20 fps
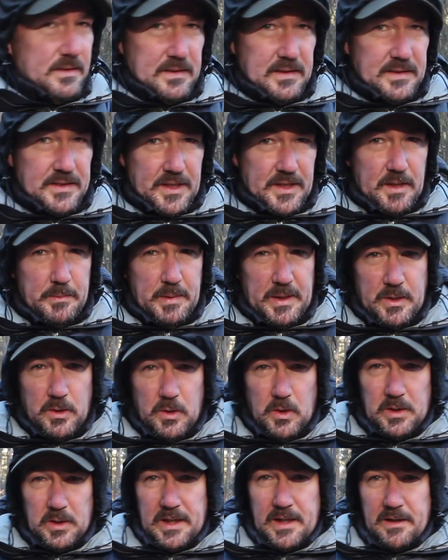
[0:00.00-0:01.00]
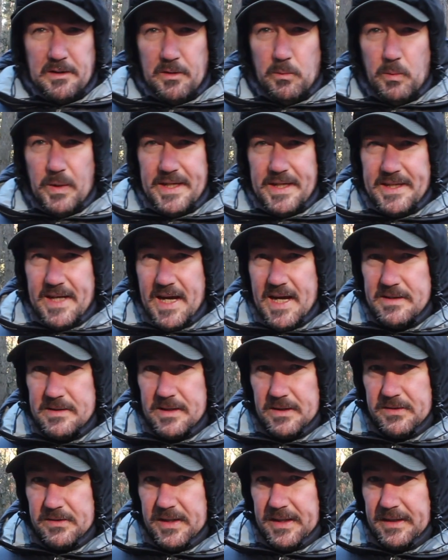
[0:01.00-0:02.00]
It's going to be cold into the weekend, I
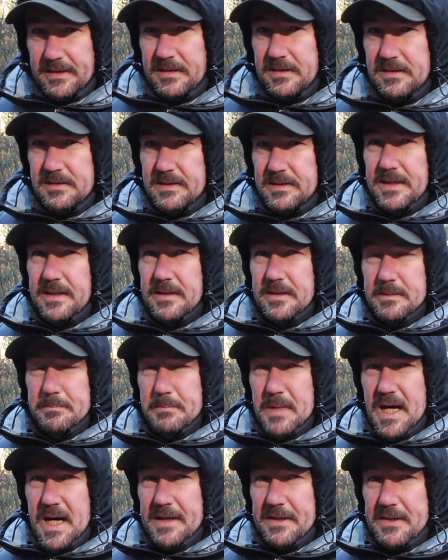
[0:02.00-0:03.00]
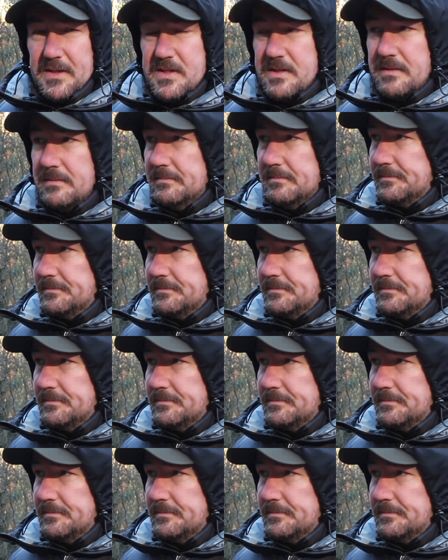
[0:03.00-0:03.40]
think, into the minus